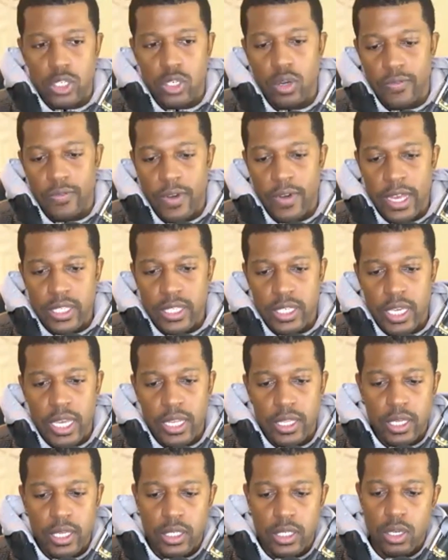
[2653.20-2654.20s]
So if I
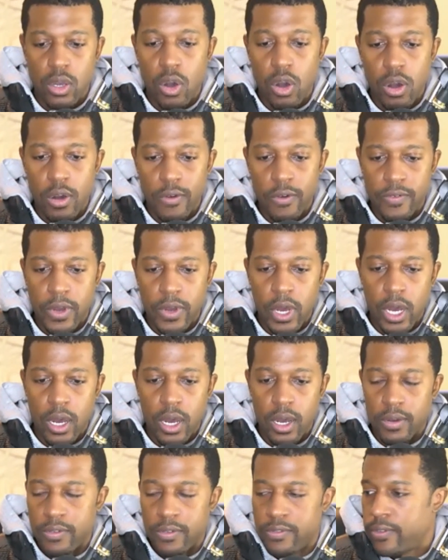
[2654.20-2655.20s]
take this off
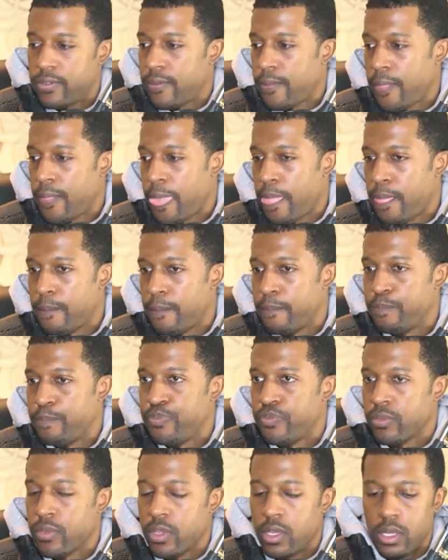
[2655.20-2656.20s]
of,
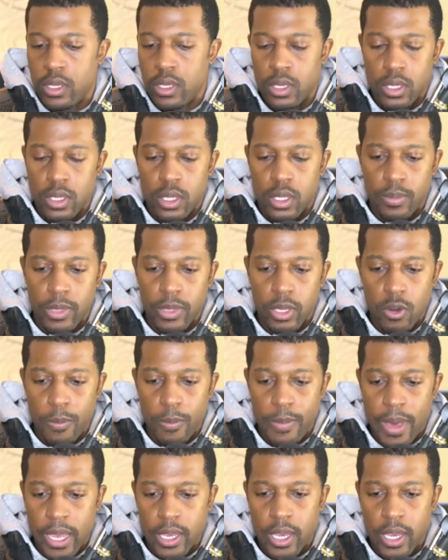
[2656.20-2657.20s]
let me
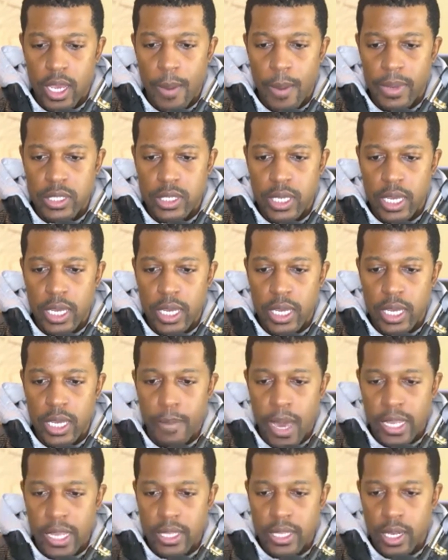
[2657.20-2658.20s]
go back here. I'm going to take the
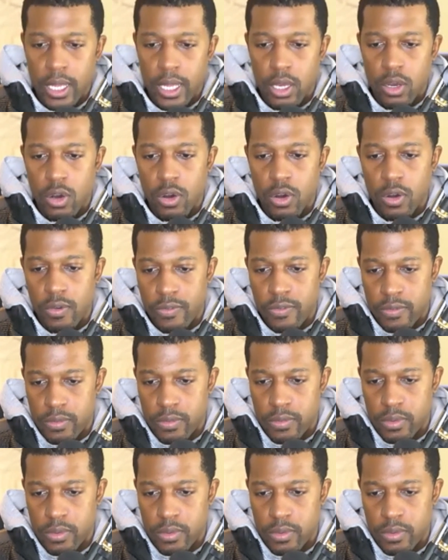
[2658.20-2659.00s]
mic delay off.